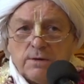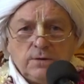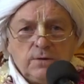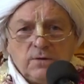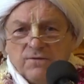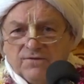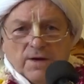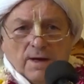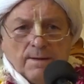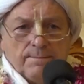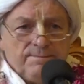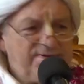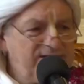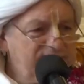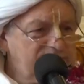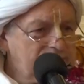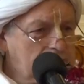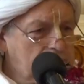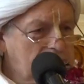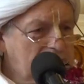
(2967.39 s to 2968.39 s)
"You've come
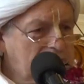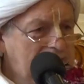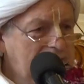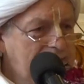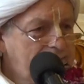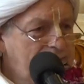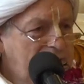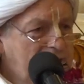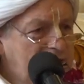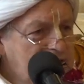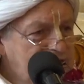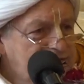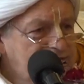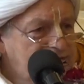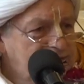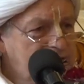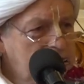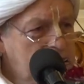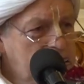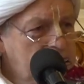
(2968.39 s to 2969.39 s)
very quickly,
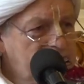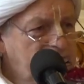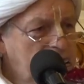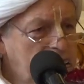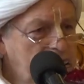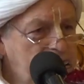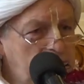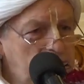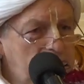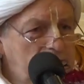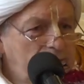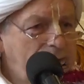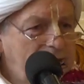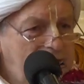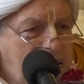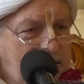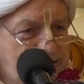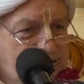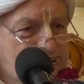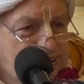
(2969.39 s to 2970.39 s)
from your
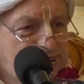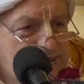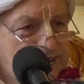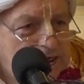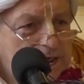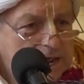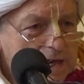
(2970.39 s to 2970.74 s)
bath."